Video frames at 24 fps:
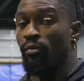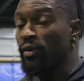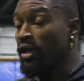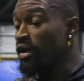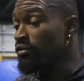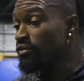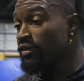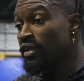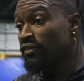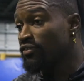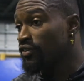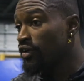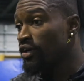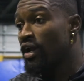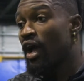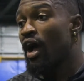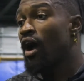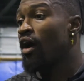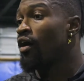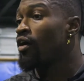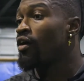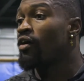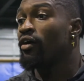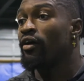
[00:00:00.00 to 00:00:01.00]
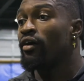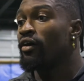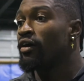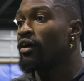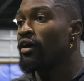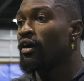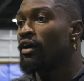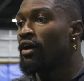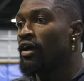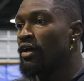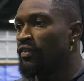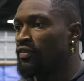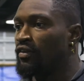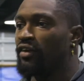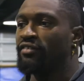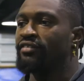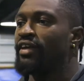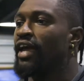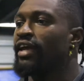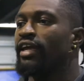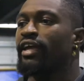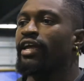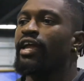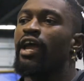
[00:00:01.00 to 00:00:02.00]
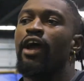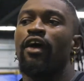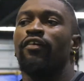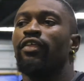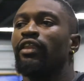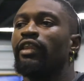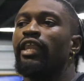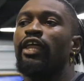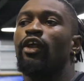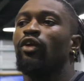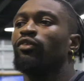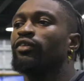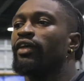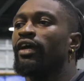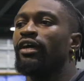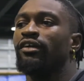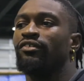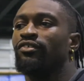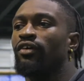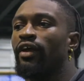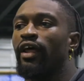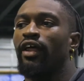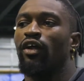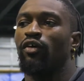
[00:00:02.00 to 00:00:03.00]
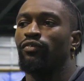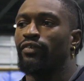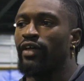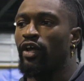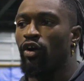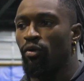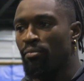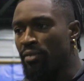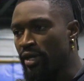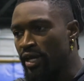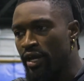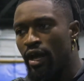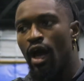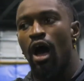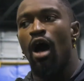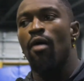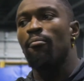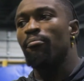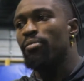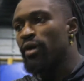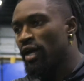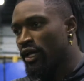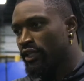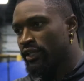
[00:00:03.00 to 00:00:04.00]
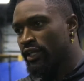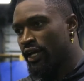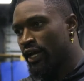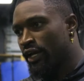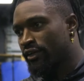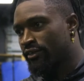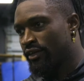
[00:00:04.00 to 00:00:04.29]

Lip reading: Even if they're not hurt, they're taking care of the little things so they don't become big things.